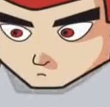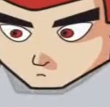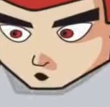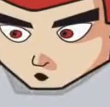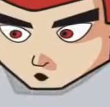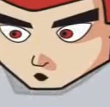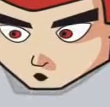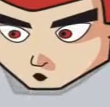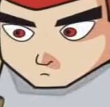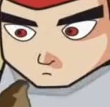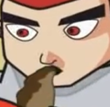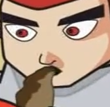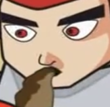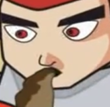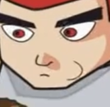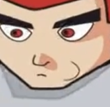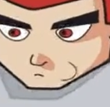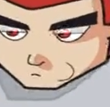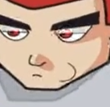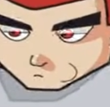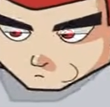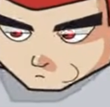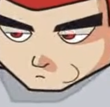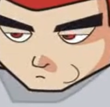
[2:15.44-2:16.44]
like.
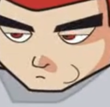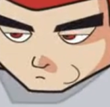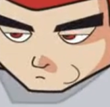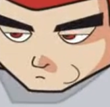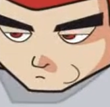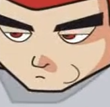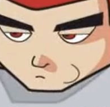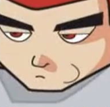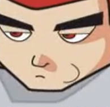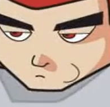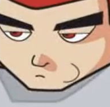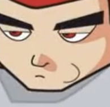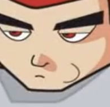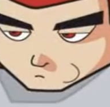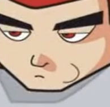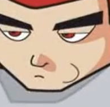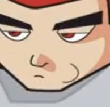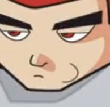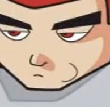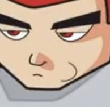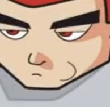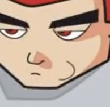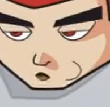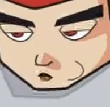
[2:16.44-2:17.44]
Mmm.
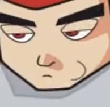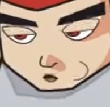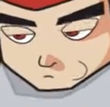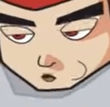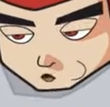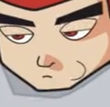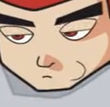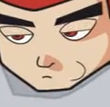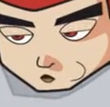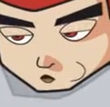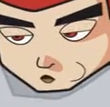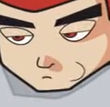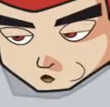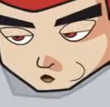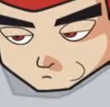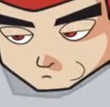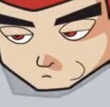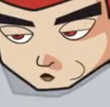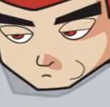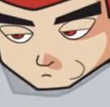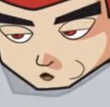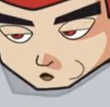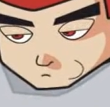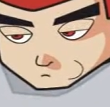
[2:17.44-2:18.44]
I'm gonna send this
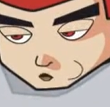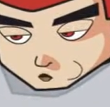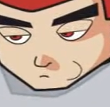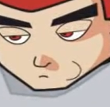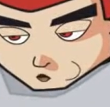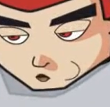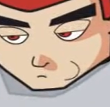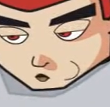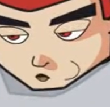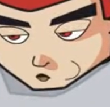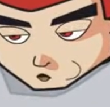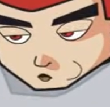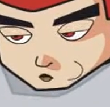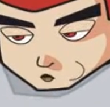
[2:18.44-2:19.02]
to everyone you